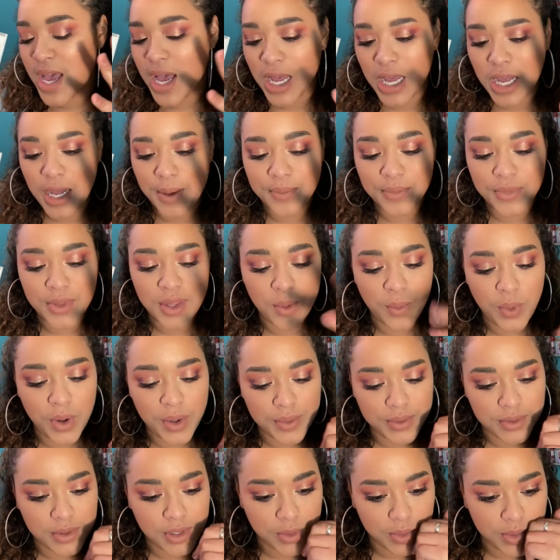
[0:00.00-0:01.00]

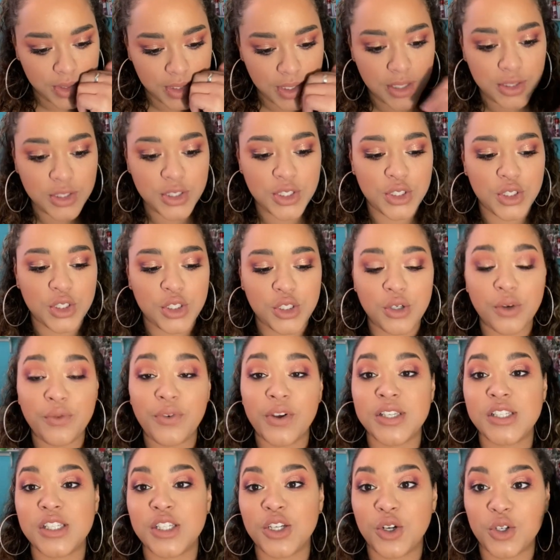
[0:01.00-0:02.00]
But there's a Too
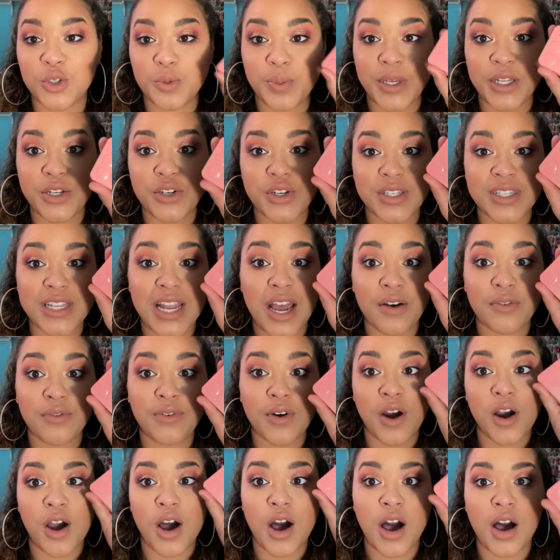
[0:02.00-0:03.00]
Faced Tickled Peach is not
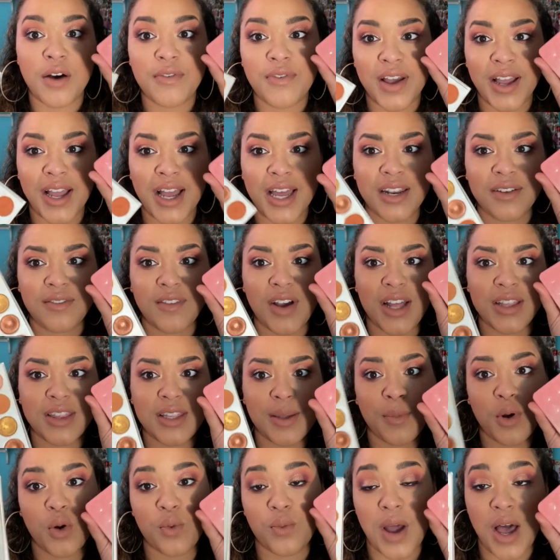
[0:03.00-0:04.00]
far off. I kind of got
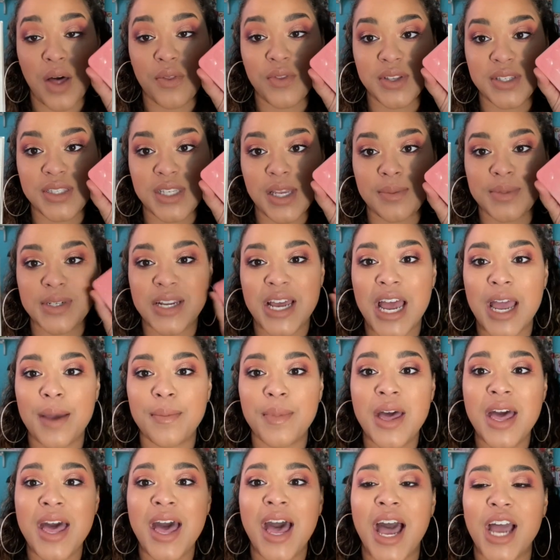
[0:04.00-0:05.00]
them around the same
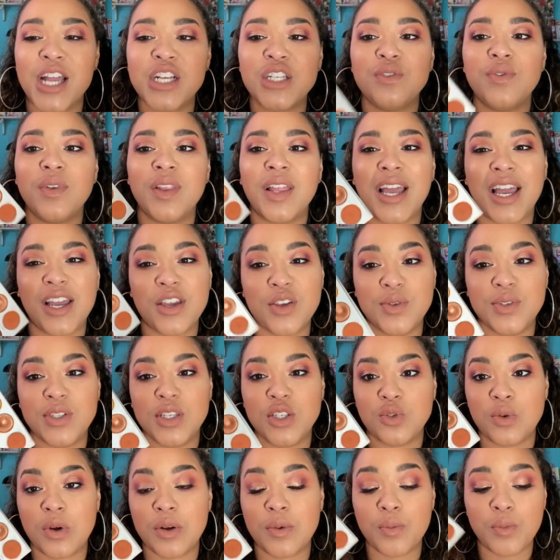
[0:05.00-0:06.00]
time. I just feel like I use
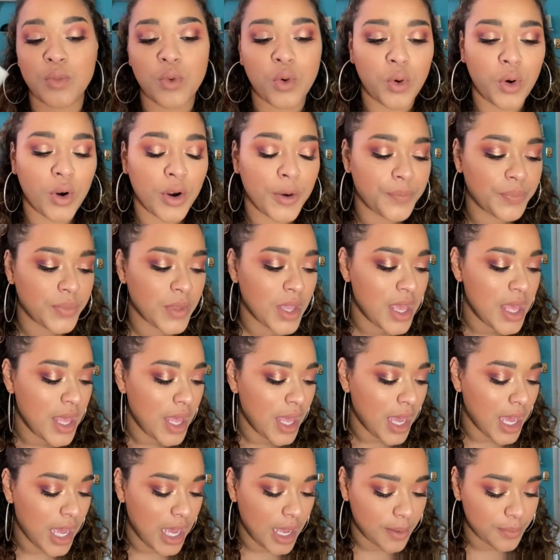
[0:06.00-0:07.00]
this one more
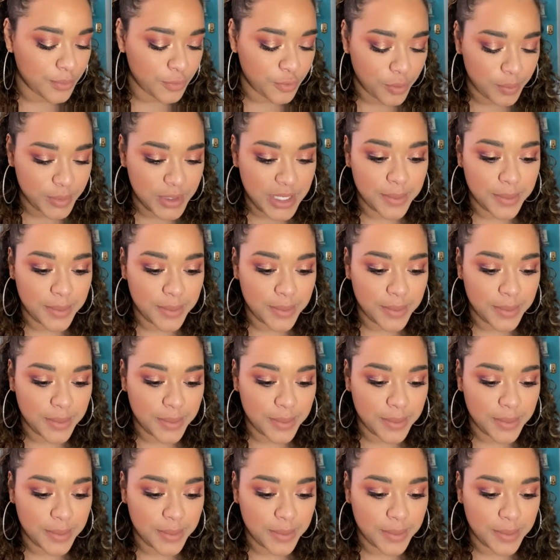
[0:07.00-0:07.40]
from